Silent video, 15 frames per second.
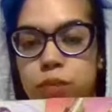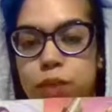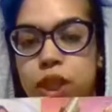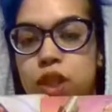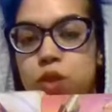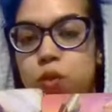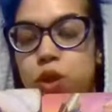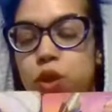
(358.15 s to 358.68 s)

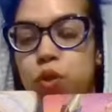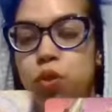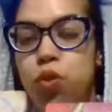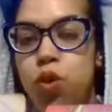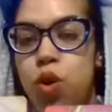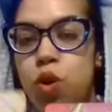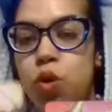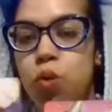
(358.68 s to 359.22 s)
because we don't
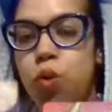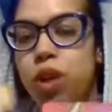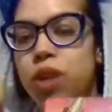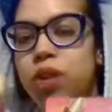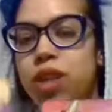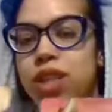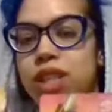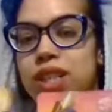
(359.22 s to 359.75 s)
know
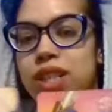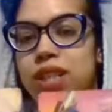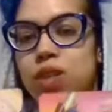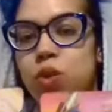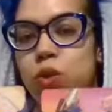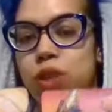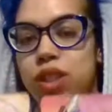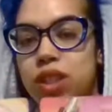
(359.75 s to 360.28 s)
where it is that it's
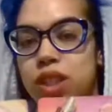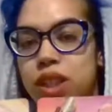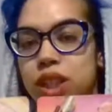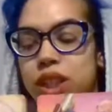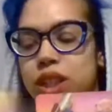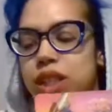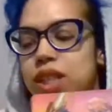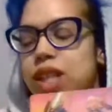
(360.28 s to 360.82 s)
going to
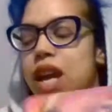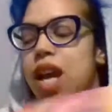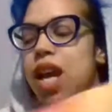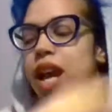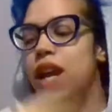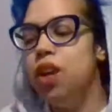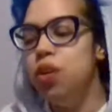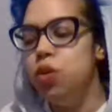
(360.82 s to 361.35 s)
lead us.
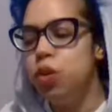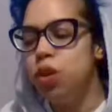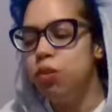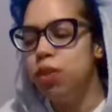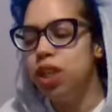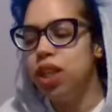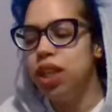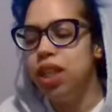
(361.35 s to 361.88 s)
And
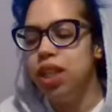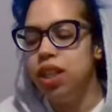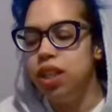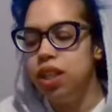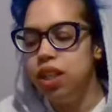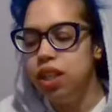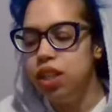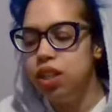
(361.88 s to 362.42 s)
normally it
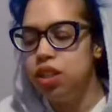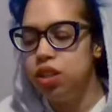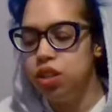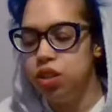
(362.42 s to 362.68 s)
leads